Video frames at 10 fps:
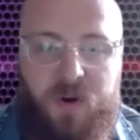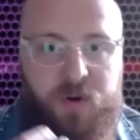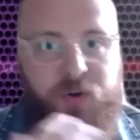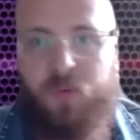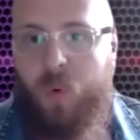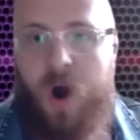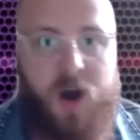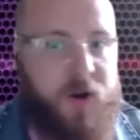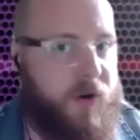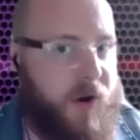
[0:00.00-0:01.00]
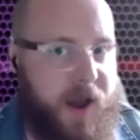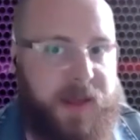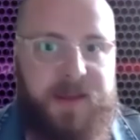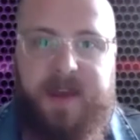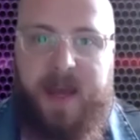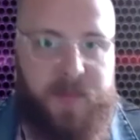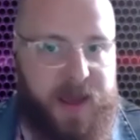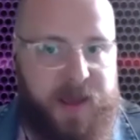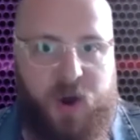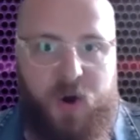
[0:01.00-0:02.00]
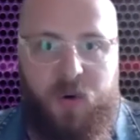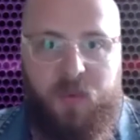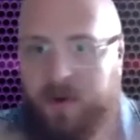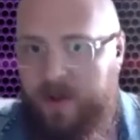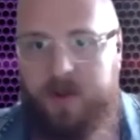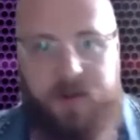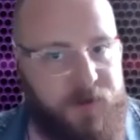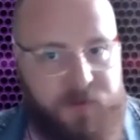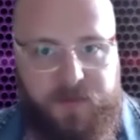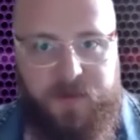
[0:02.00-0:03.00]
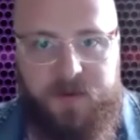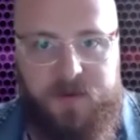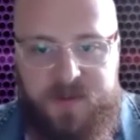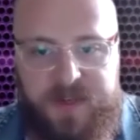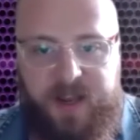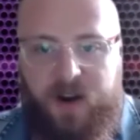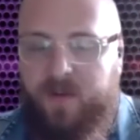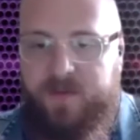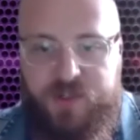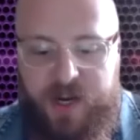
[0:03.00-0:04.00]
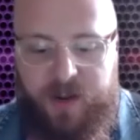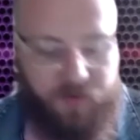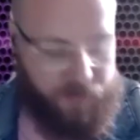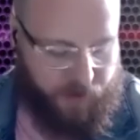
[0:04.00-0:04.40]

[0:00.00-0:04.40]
your your walk or hike, get back home, you you take it off, you check, you're